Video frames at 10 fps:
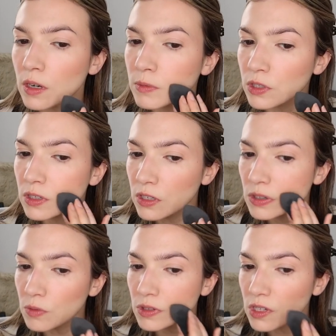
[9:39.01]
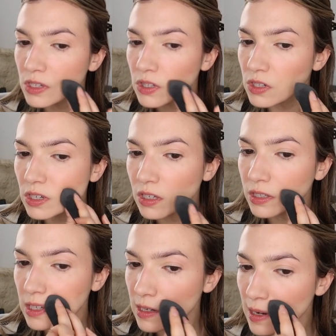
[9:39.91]
and I'm just gonna use this to
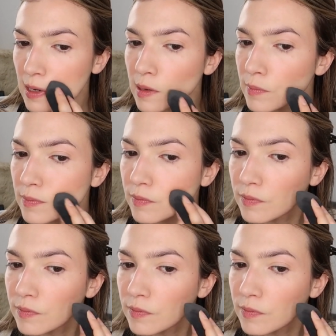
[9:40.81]
clean up